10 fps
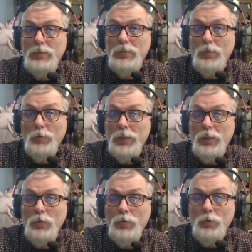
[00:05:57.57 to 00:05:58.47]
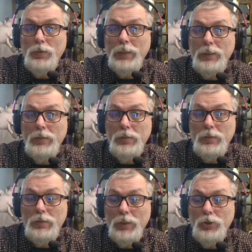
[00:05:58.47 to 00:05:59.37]
that we use within the
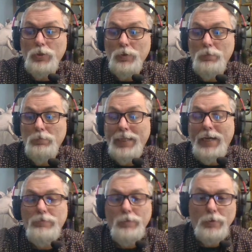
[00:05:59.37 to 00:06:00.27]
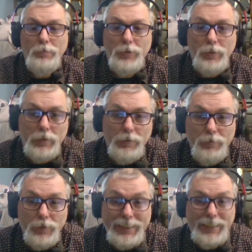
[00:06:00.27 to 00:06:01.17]
digital platforms, the
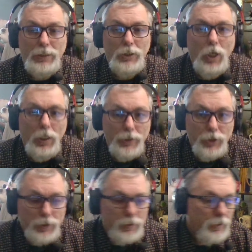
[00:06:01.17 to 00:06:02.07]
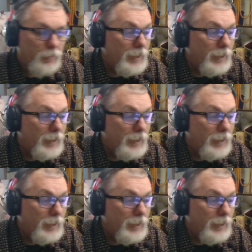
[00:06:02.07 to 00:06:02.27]
different technologies, the different